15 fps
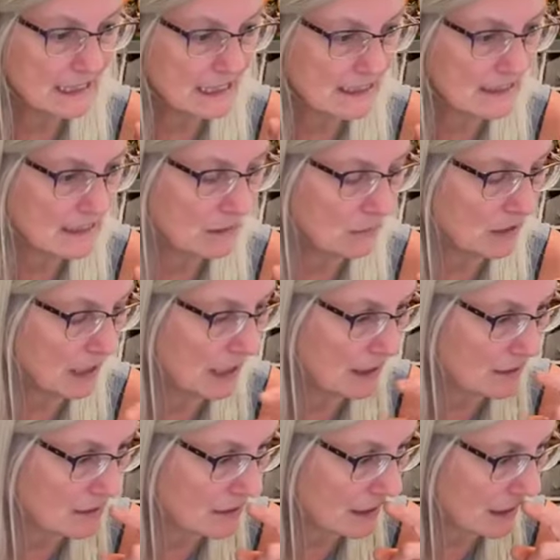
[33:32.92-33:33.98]
did get something
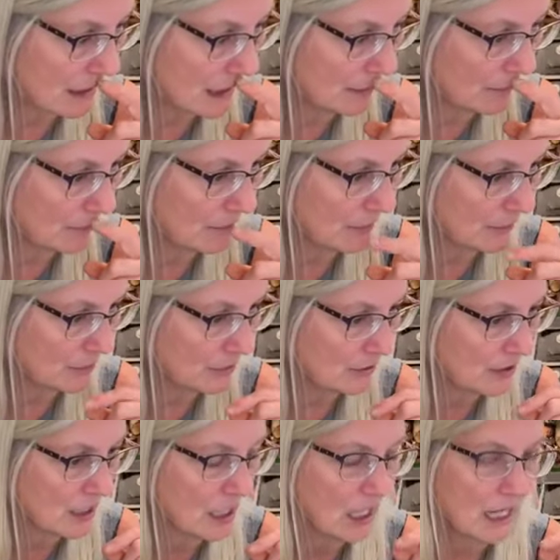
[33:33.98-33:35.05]
else, and I can't
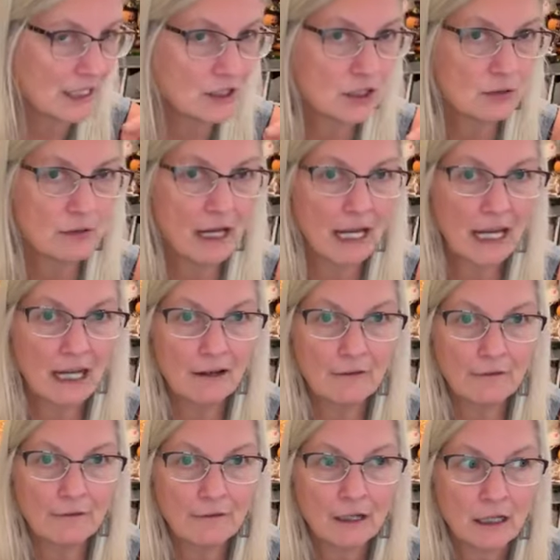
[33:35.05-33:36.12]
remember. I do
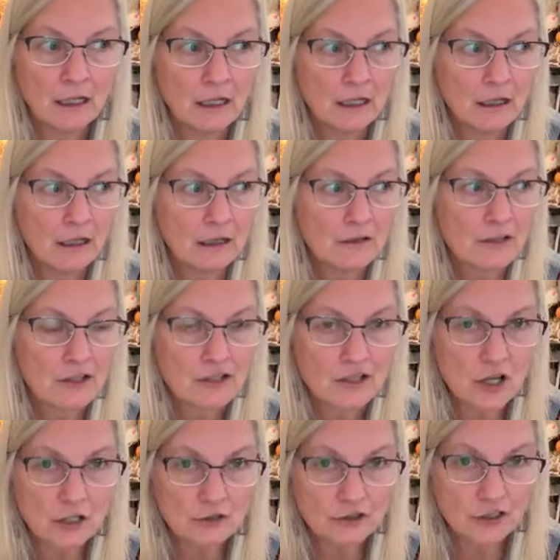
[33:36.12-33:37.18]
have the
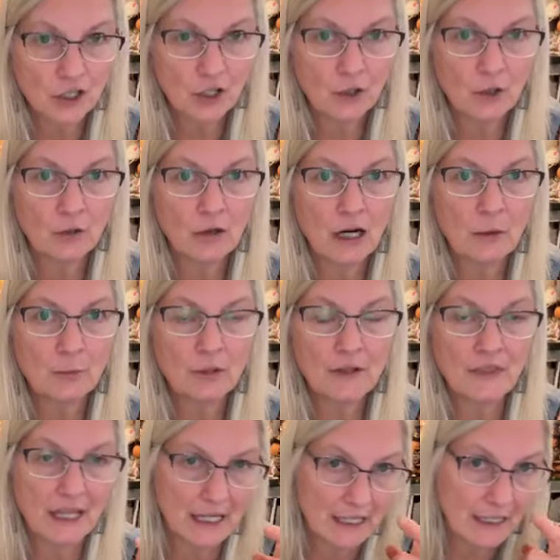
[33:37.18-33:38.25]
salt dough. I'll
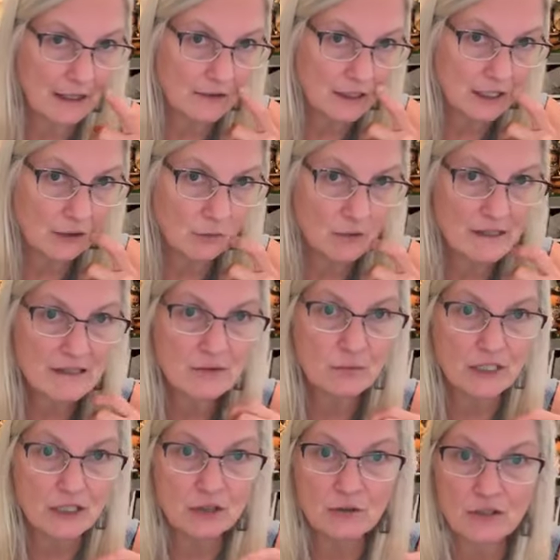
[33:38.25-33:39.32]
put that on there once
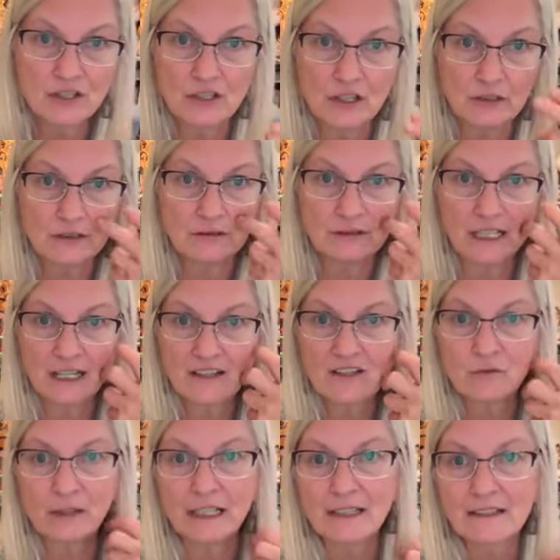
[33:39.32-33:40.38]
we do the salt dough
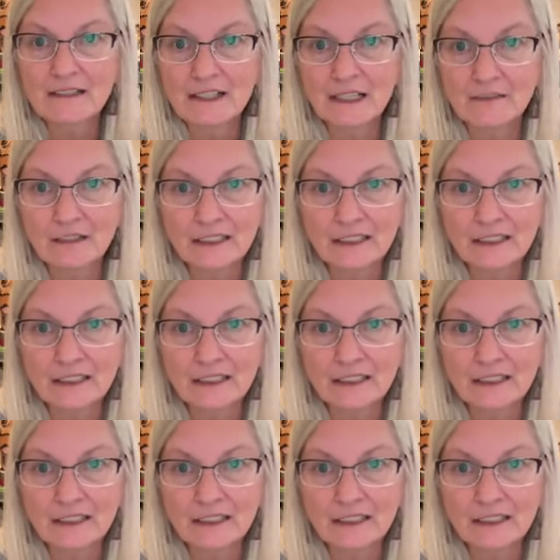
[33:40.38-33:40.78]
next week and